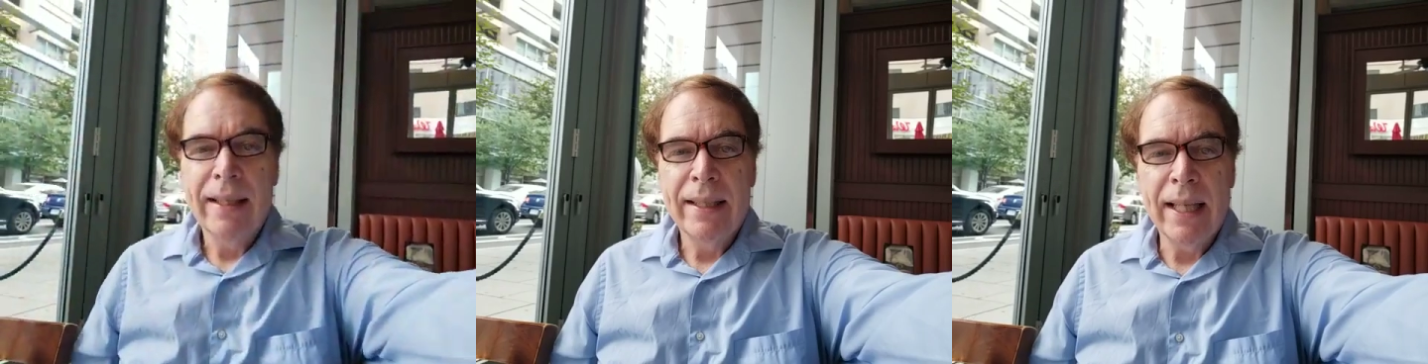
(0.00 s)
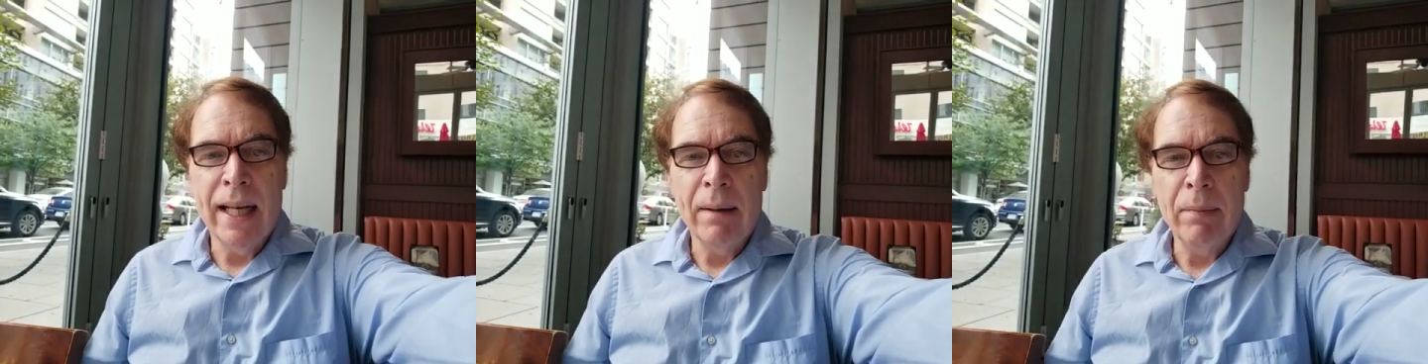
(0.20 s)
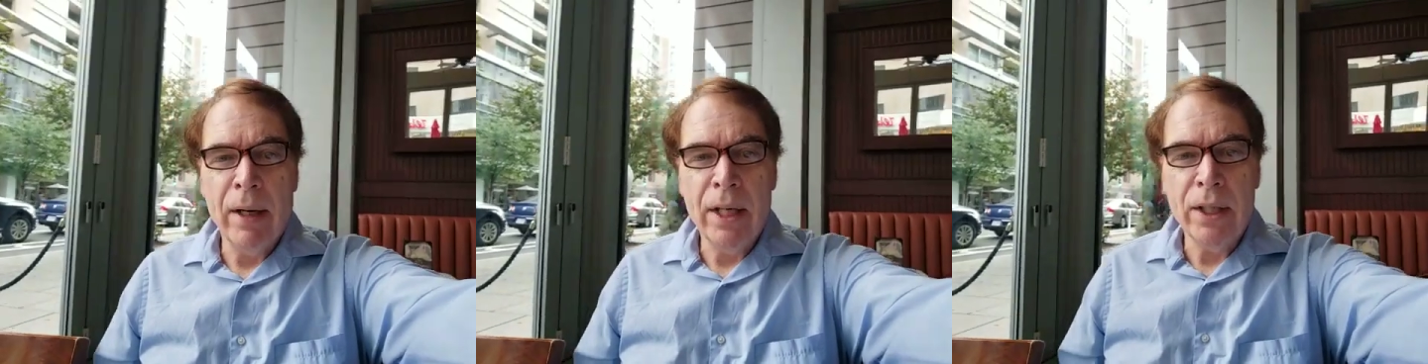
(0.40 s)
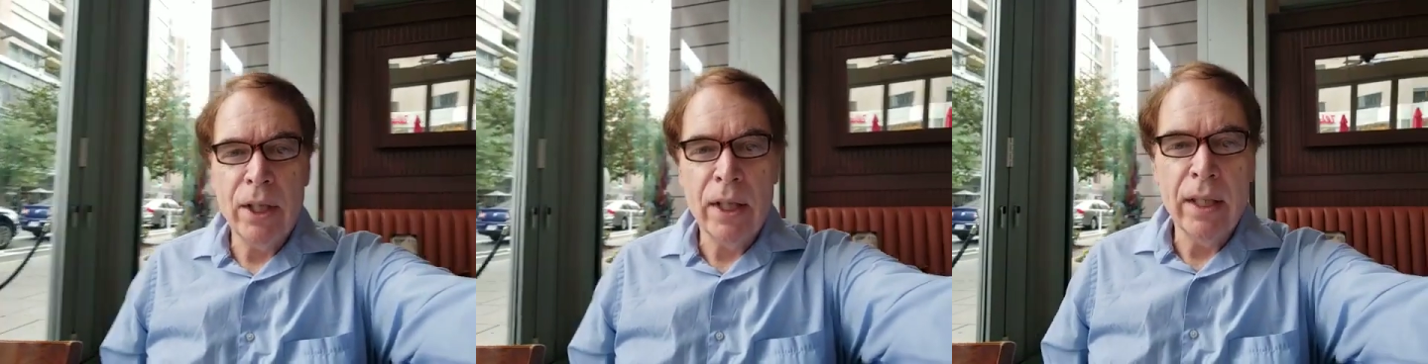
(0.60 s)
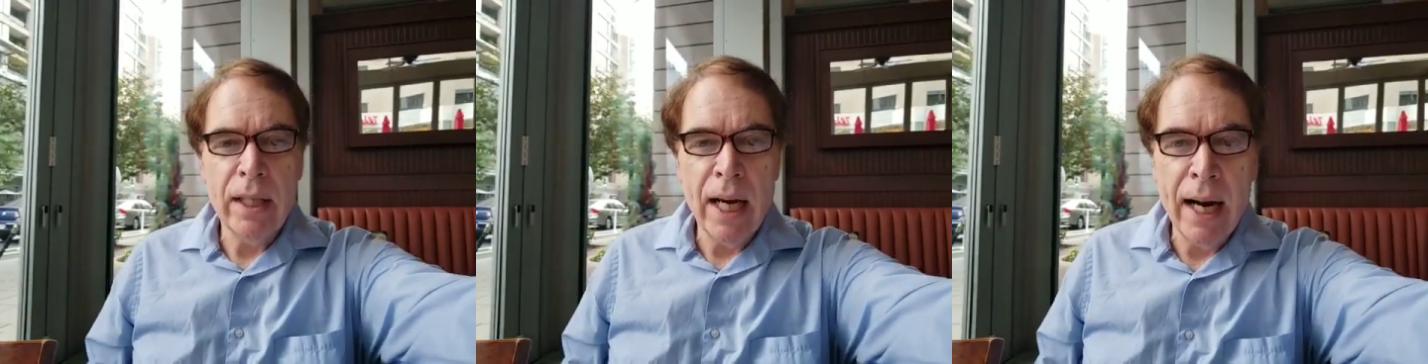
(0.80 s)

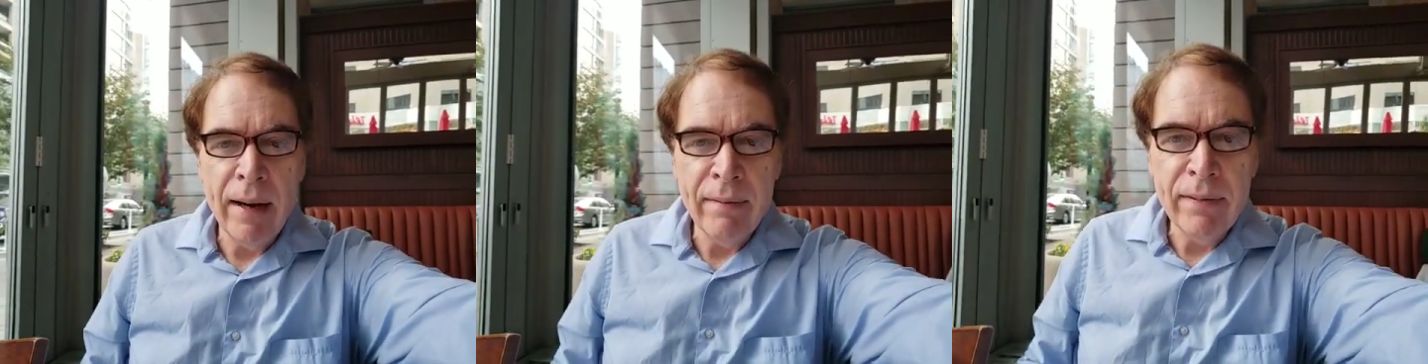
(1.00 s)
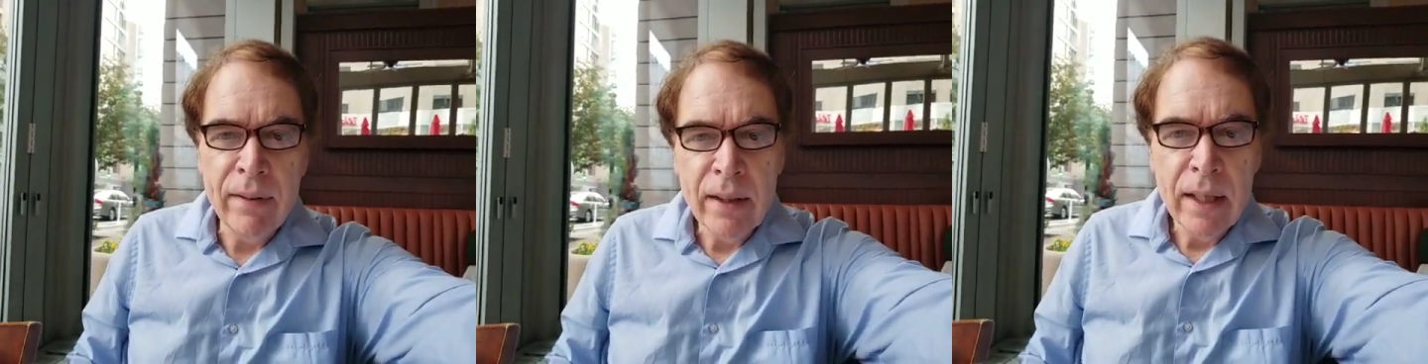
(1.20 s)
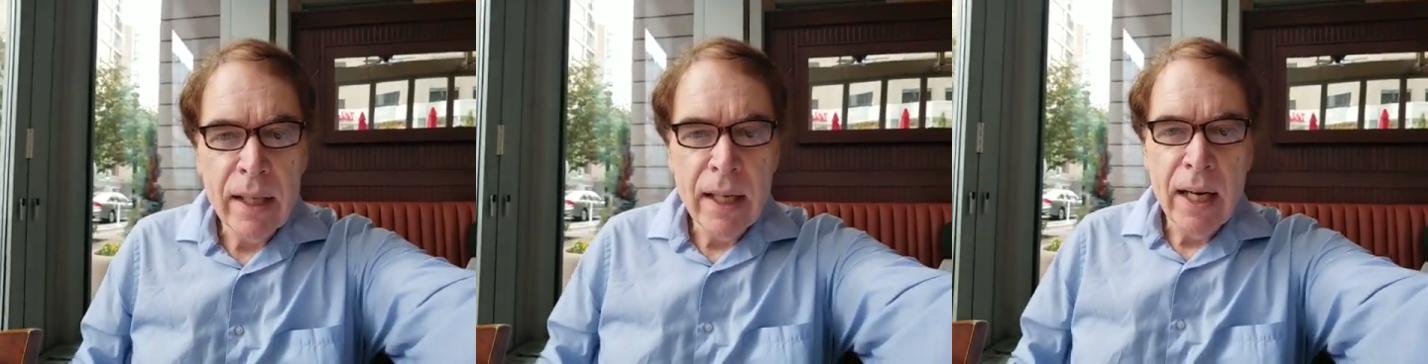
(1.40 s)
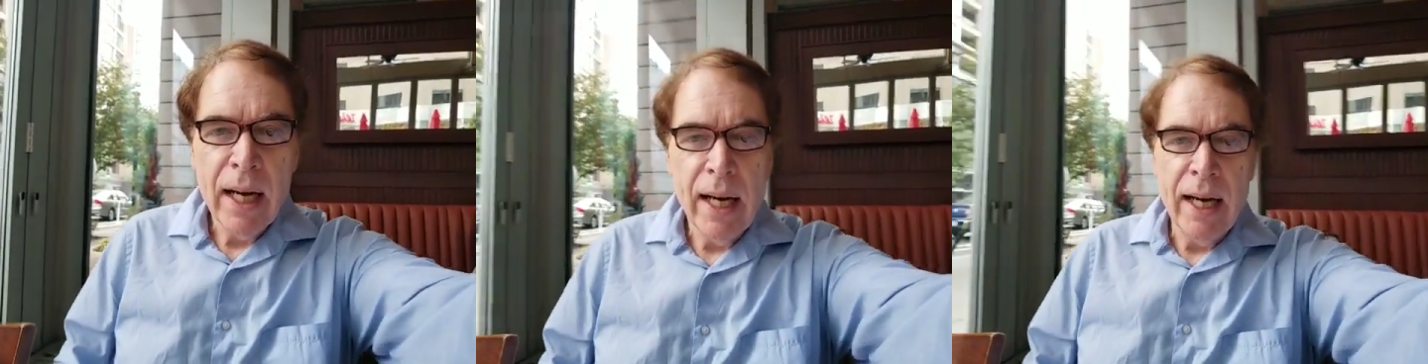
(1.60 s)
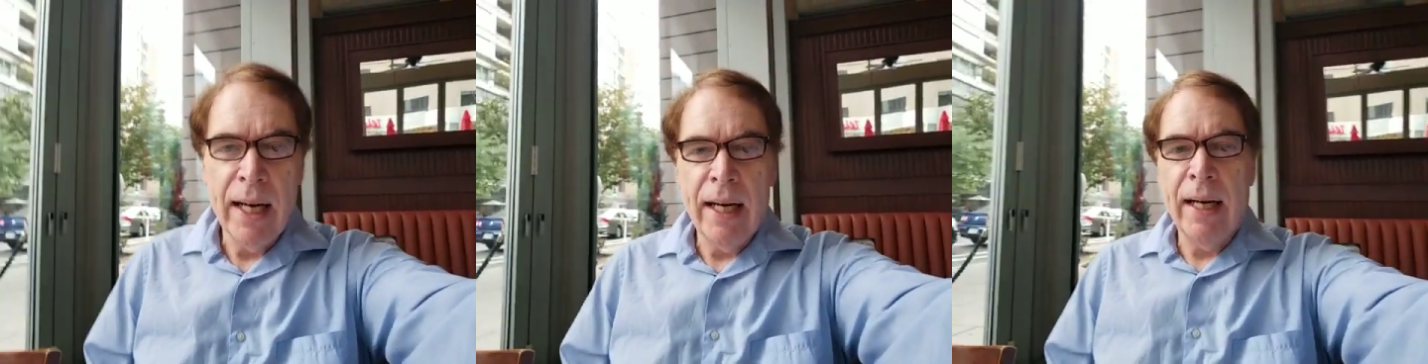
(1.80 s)
celebration
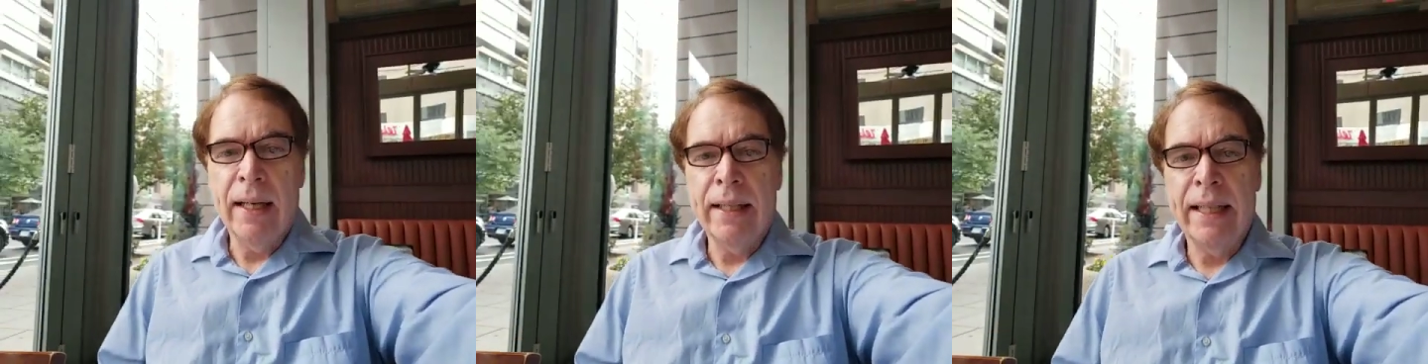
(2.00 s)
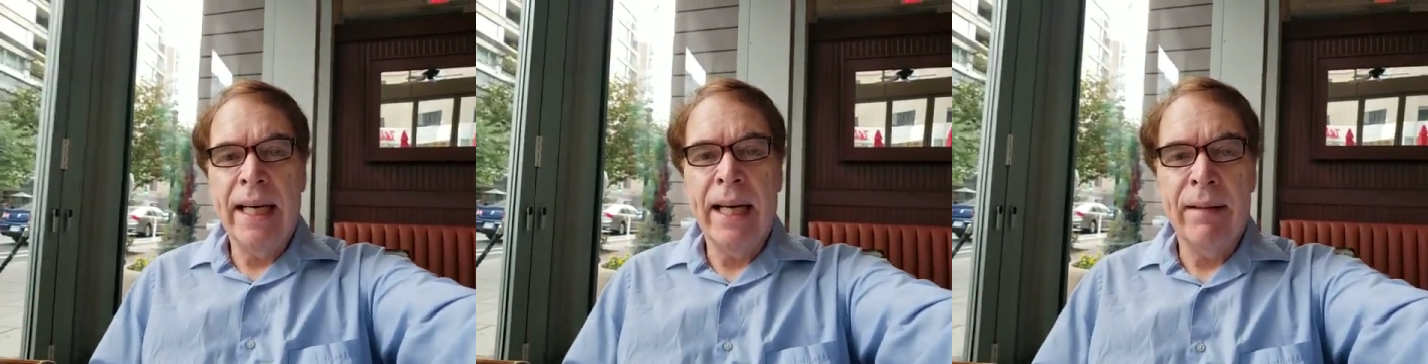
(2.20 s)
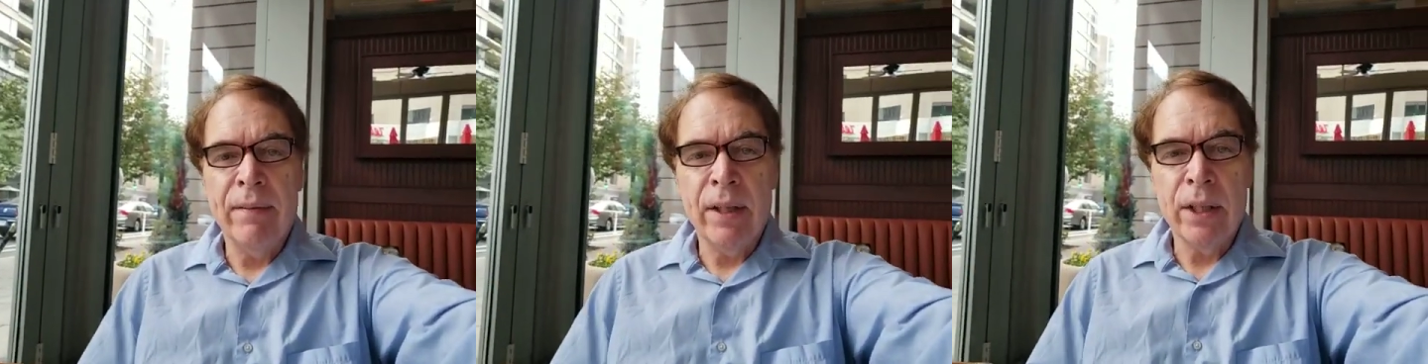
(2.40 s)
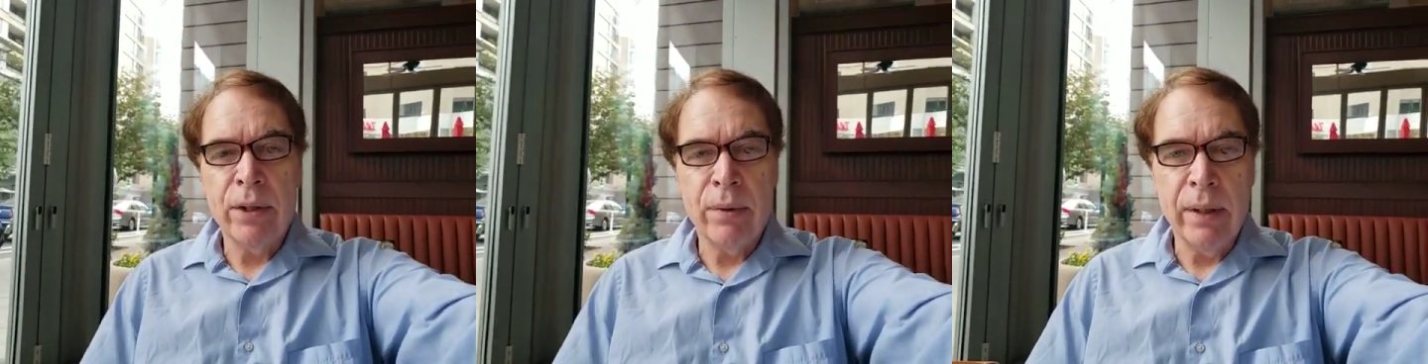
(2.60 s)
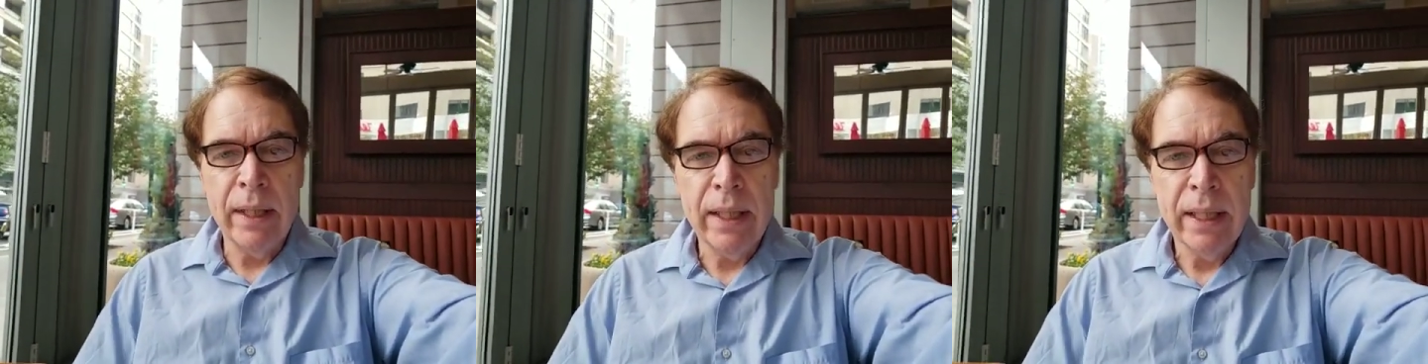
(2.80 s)
of uh, the
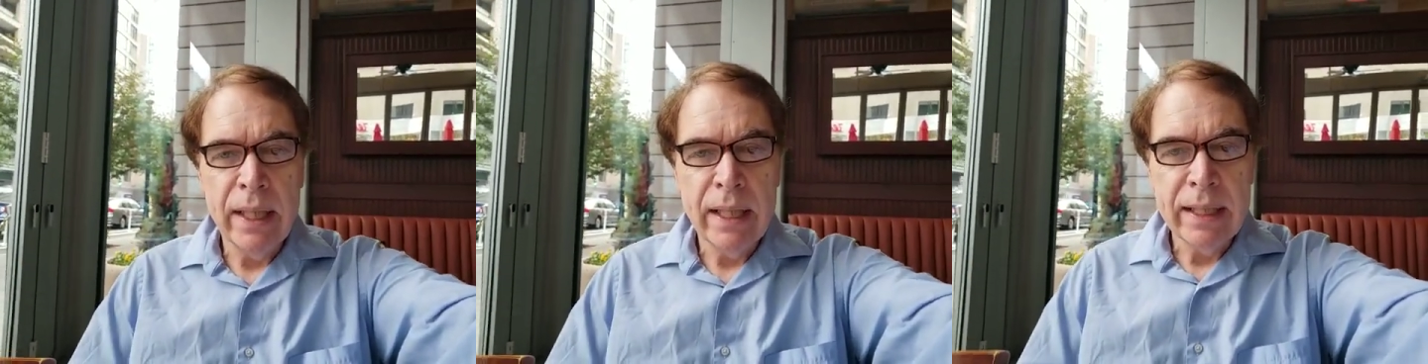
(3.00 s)
anniversary.